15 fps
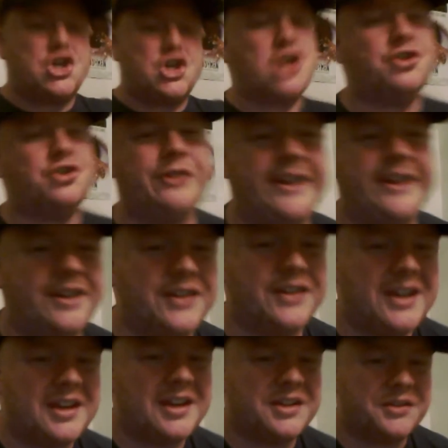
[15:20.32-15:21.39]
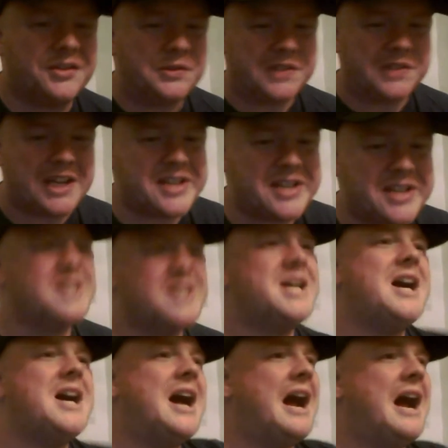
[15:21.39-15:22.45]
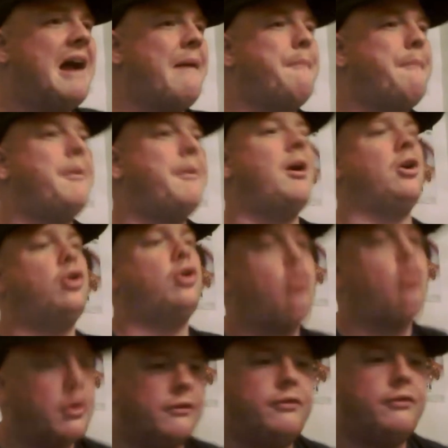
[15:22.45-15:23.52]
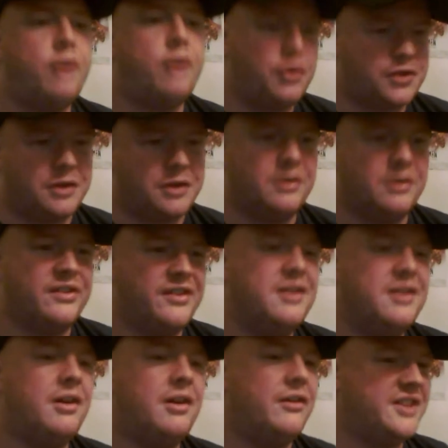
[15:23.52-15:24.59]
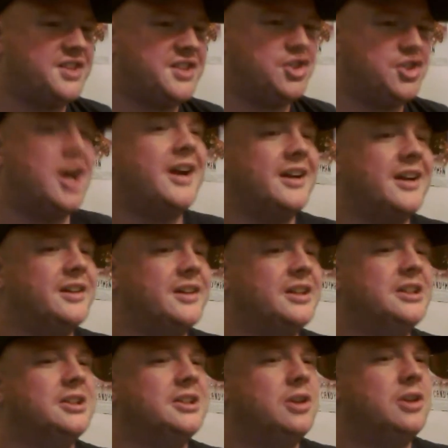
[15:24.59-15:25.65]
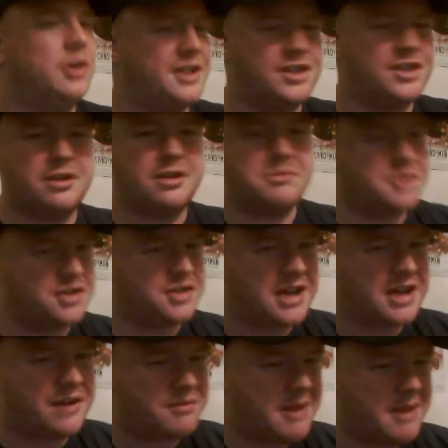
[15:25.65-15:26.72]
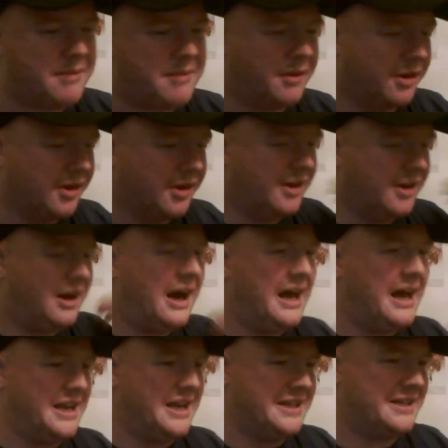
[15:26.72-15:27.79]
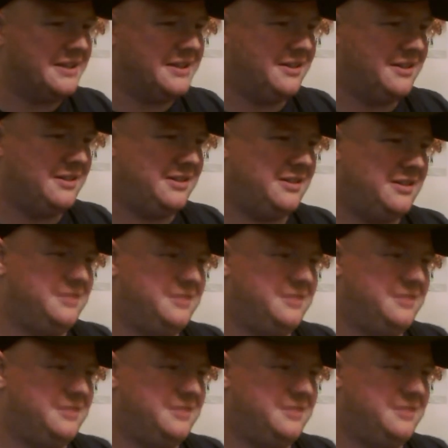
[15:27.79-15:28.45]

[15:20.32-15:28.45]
seems genuinely entertaining to those kids, but a gun falls out of his jacket or his trousers, I can't remember, and